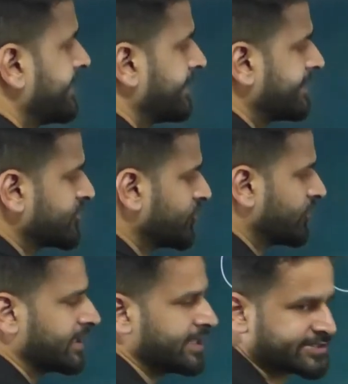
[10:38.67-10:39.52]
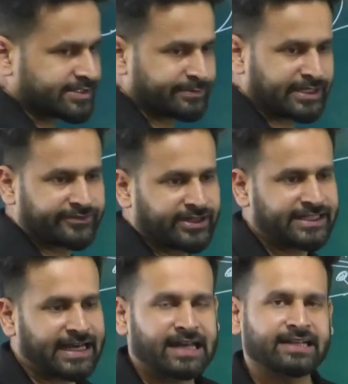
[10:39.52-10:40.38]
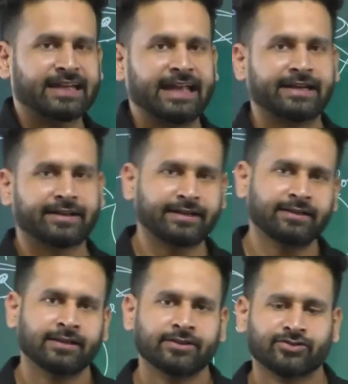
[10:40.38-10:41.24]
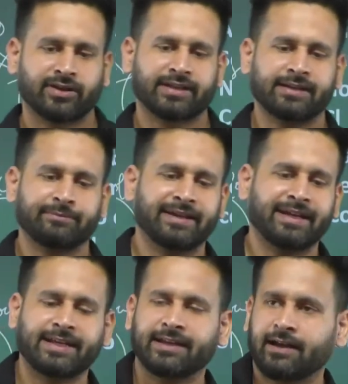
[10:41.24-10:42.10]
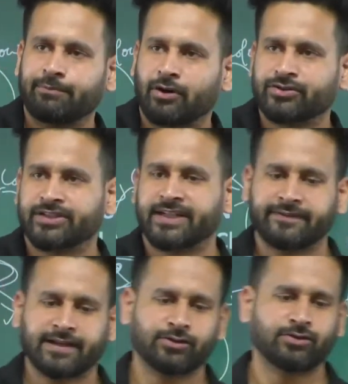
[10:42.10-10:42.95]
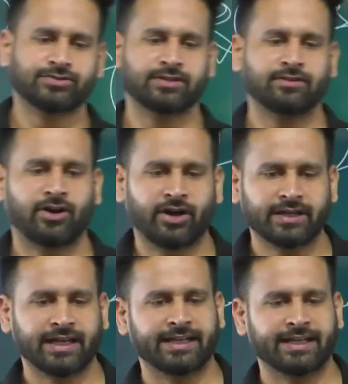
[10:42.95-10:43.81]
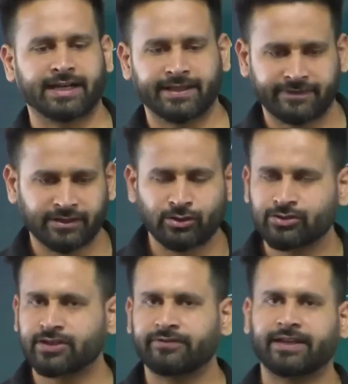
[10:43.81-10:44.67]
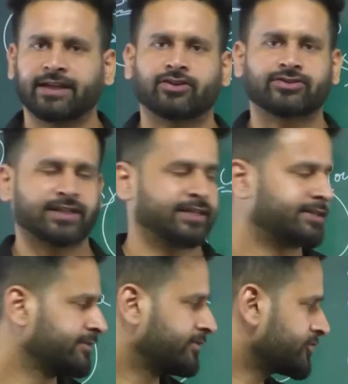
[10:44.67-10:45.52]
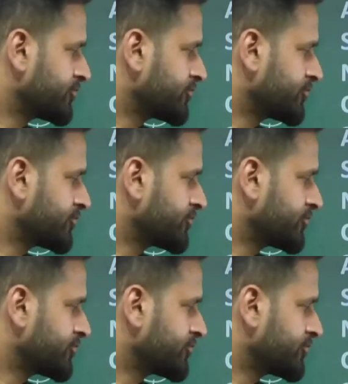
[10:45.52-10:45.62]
there is no relation between dark and red. So again, be it a positive conclusion or a negative conclusion, we cannot say anything for